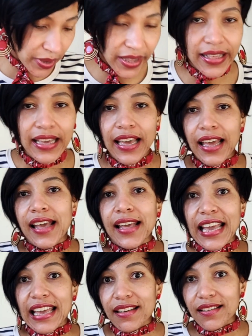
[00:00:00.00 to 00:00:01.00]
one
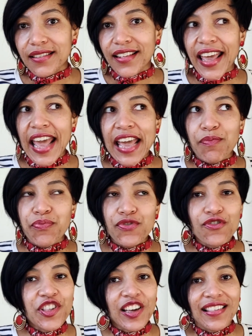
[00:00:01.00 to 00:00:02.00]
is a
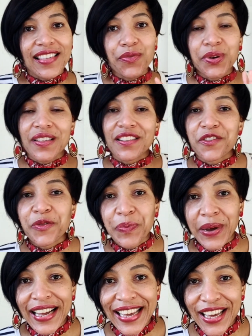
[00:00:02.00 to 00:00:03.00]
project that was
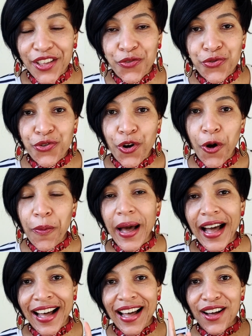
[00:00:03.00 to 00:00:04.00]
inspired
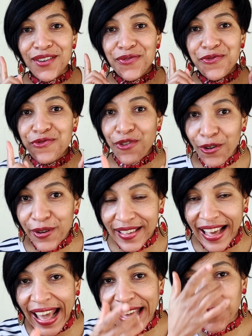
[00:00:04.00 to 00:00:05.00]
from uh, Frock
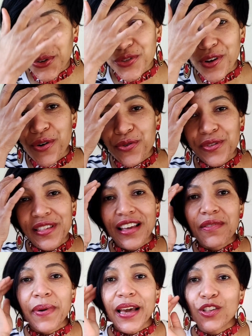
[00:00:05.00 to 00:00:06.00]
Tales,
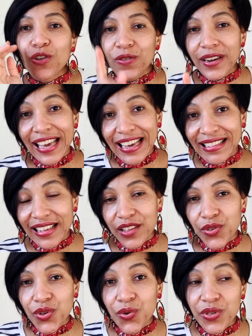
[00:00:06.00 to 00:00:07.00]
hosted by Laura Casey at
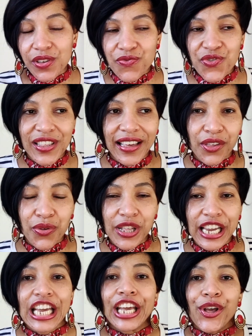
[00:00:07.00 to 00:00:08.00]
S E W Different,
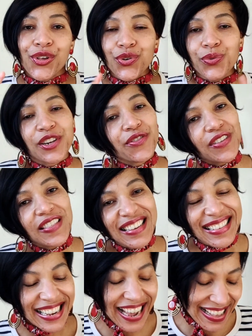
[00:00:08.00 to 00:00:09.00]
actually. So one of the
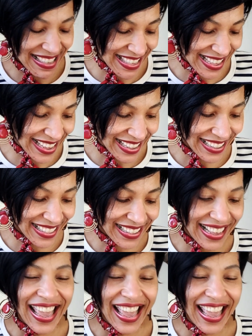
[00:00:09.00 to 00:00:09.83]
things that I did